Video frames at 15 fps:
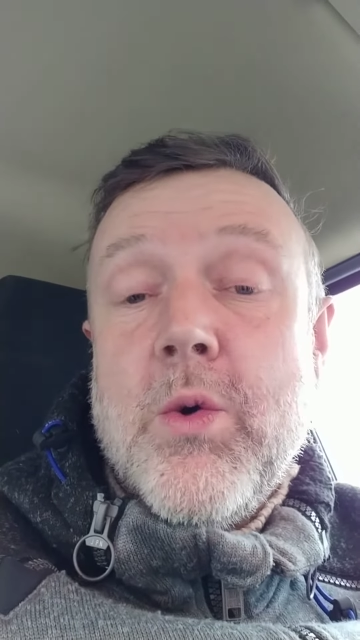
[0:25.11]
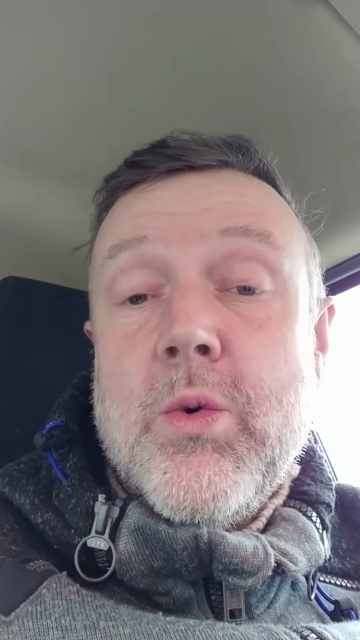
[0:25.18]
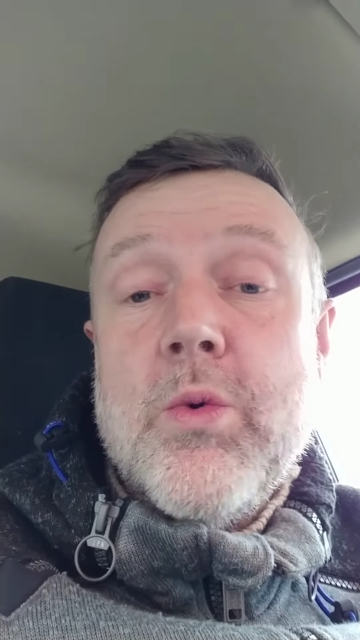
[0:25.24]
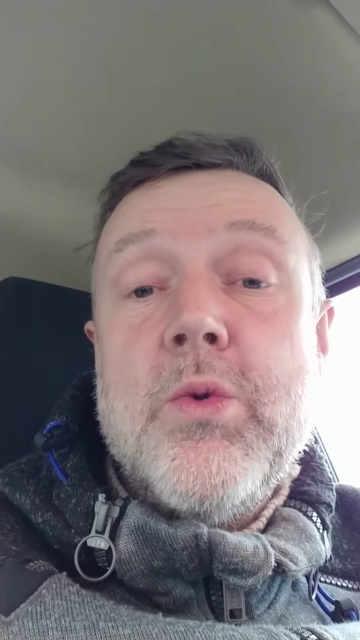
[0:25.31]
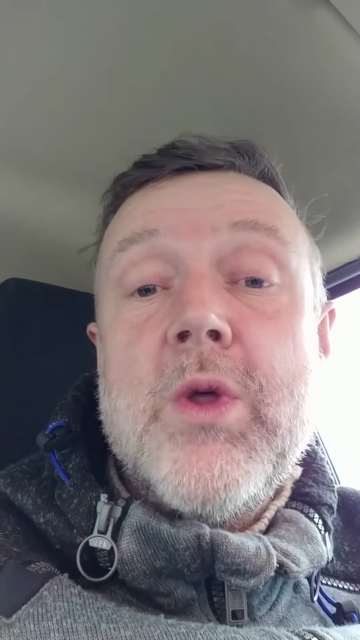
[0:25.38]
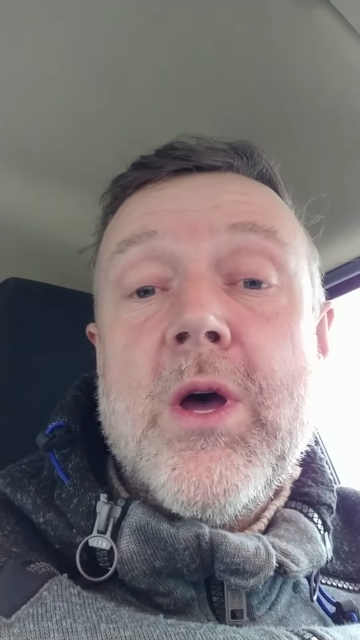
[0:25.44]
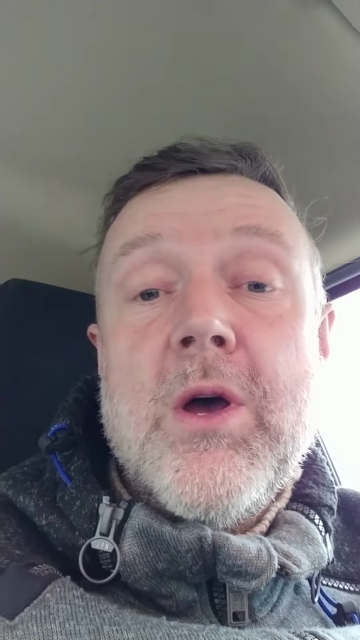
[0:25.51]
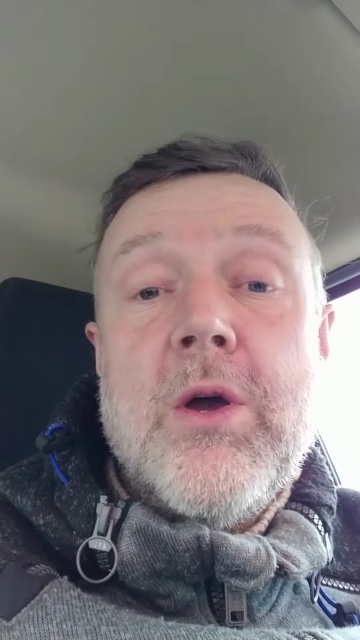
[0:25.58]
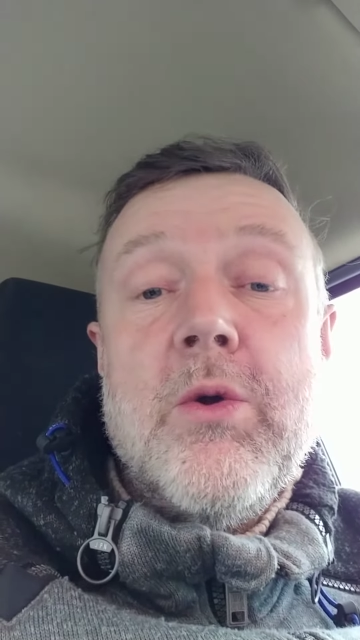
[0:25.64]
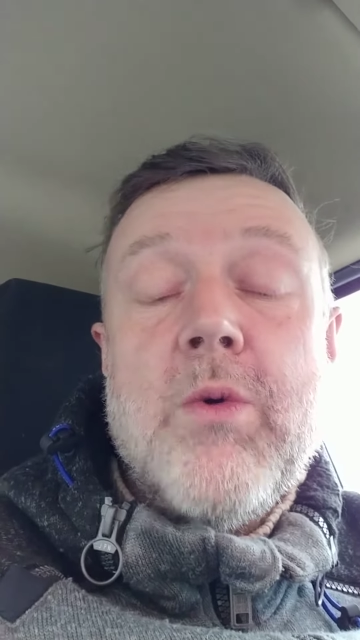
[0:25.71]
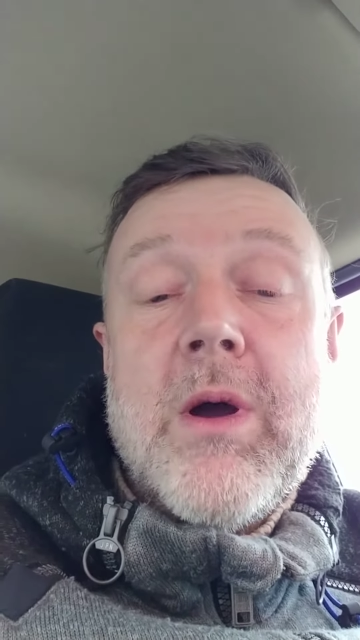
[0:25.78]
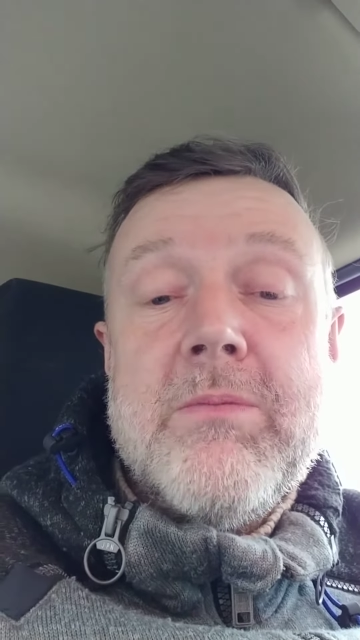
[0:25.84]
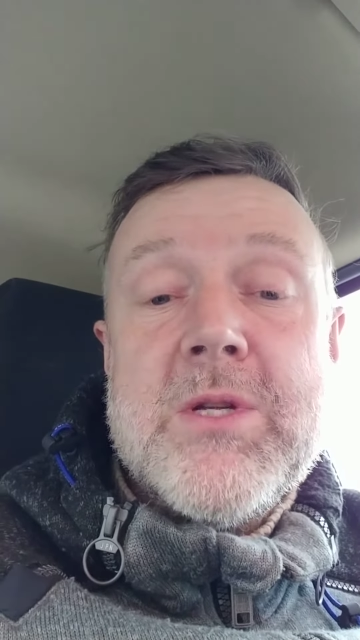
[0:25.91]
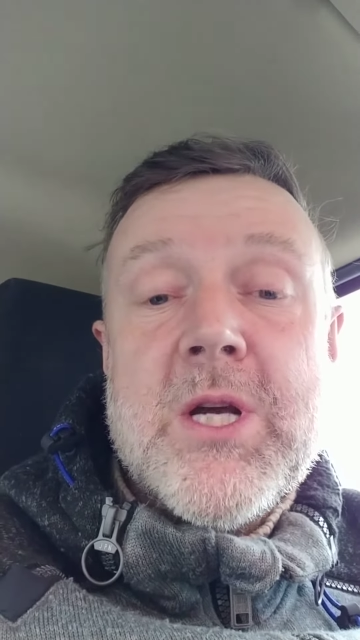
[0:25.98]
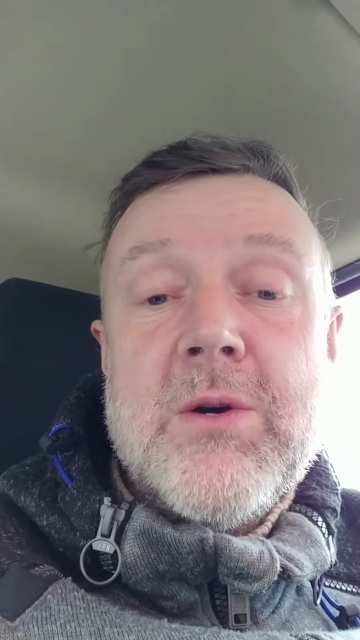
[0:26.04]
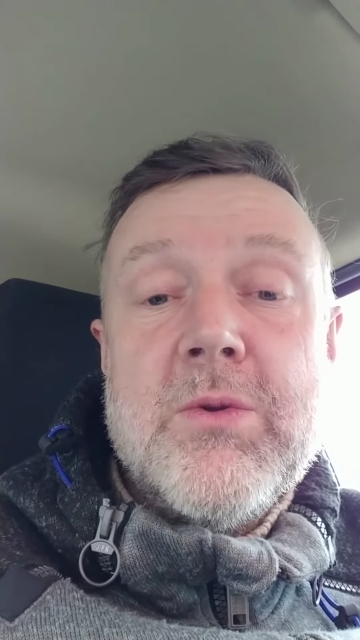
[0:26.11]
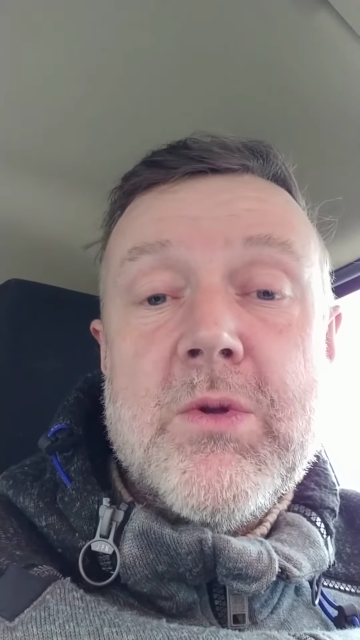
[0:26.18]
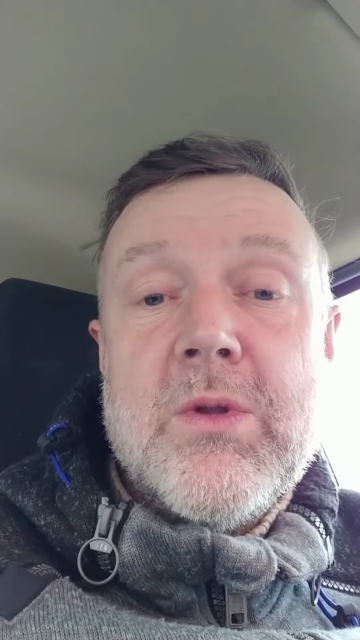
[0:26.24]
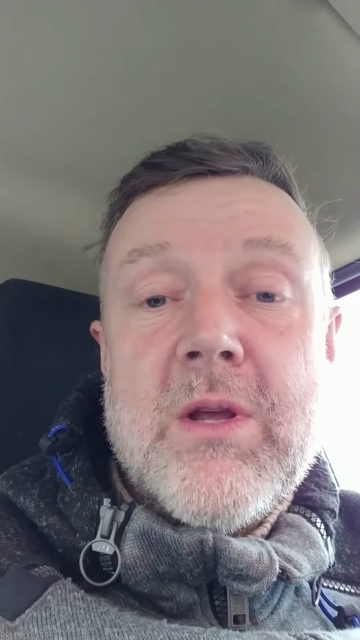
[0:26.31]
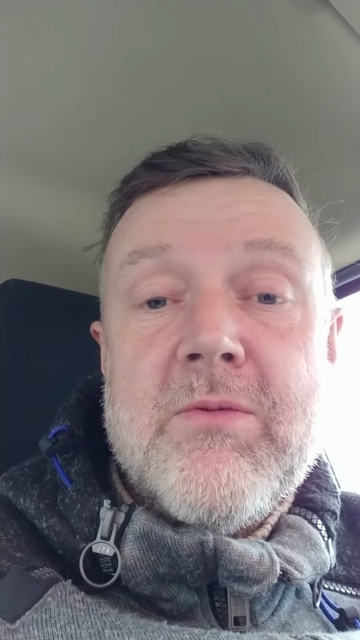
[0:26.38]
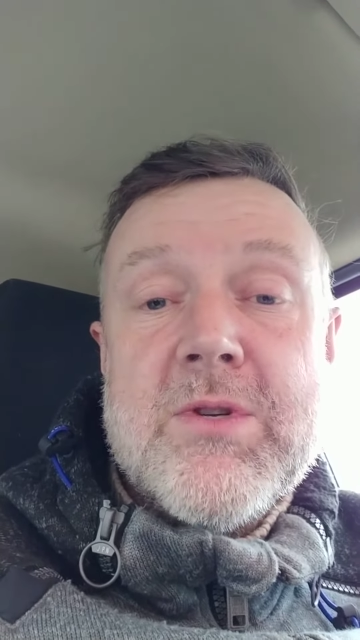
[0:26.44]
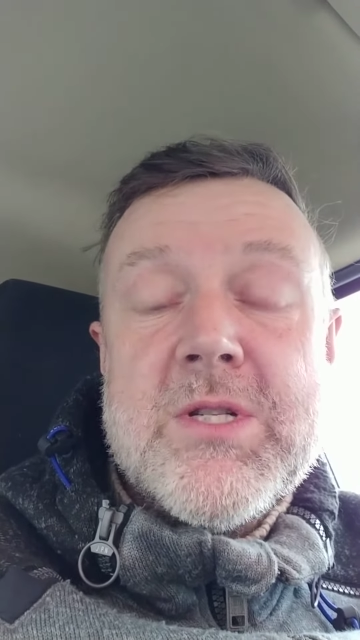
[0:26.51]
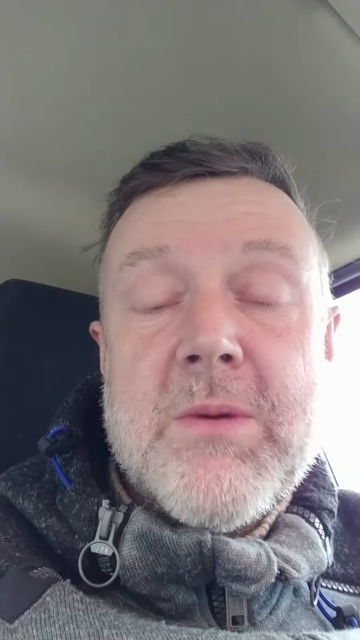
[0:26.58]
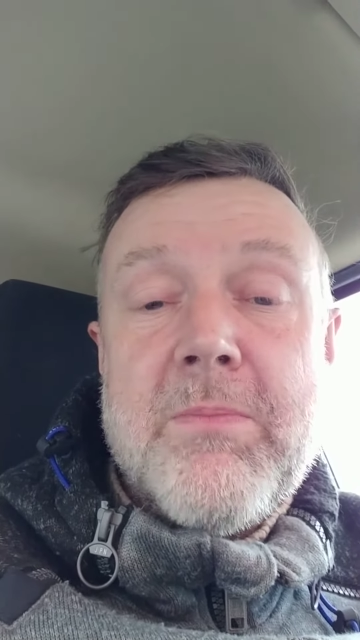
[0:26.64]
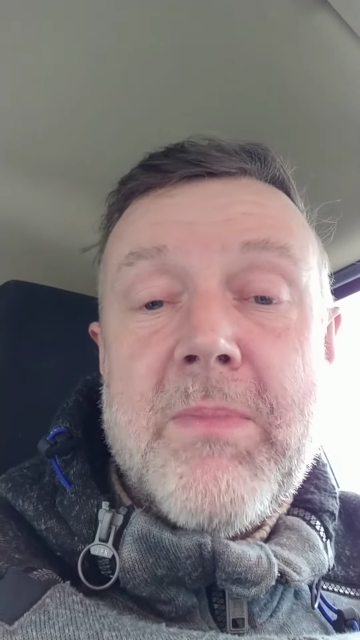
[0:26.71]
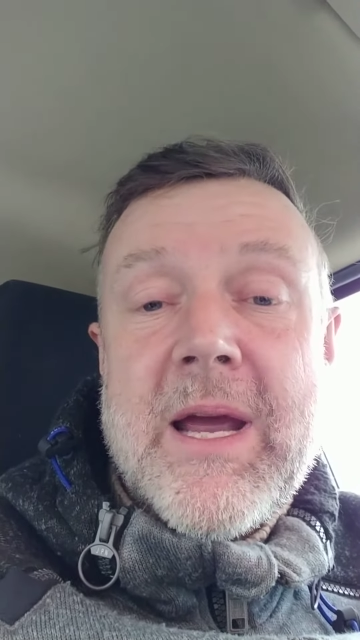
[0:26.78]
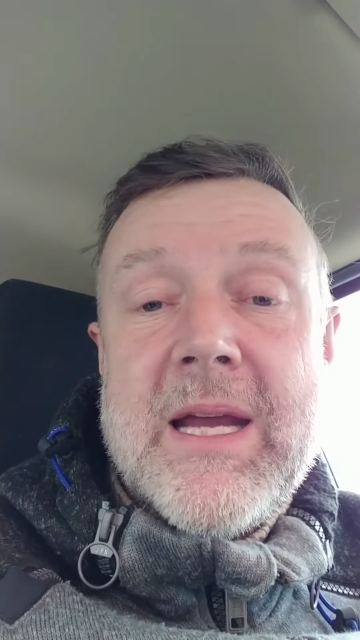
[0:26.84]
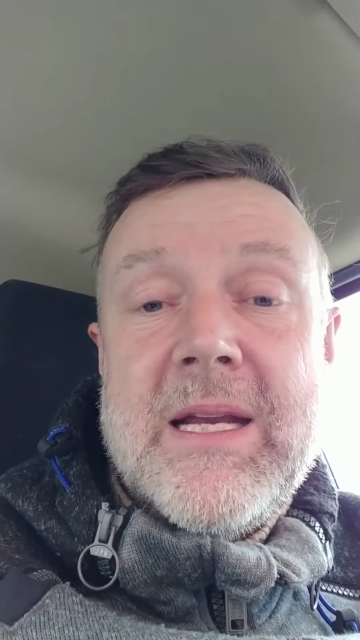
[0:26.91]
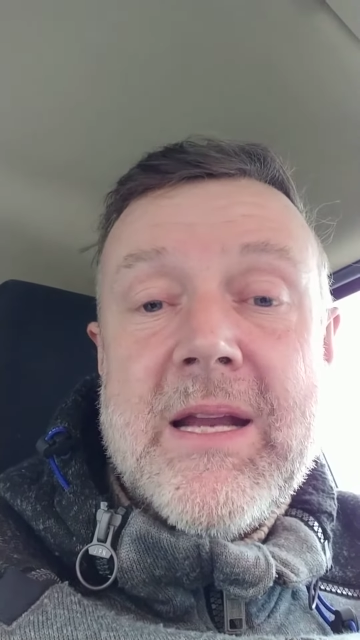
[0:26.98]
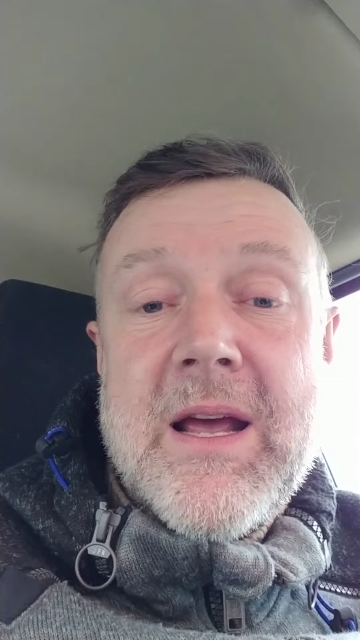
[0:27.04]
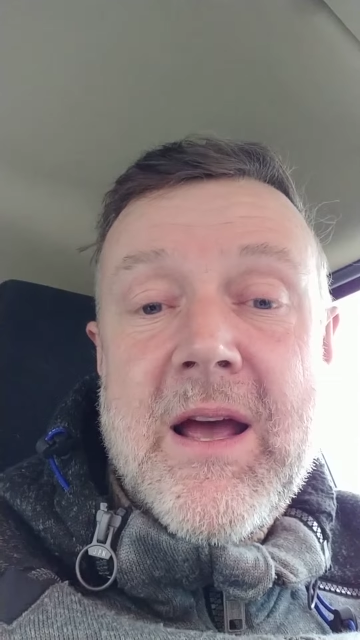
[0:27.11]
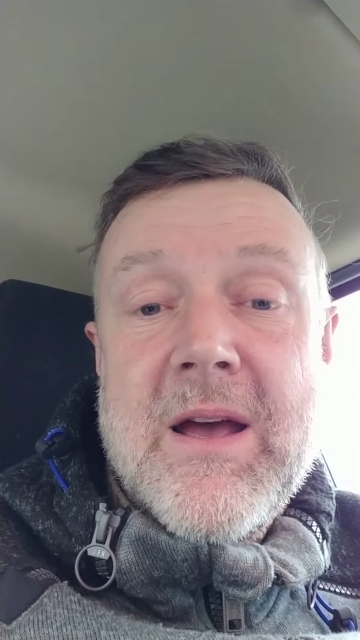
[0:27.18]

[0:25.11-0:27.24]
although I'm told that there is a paint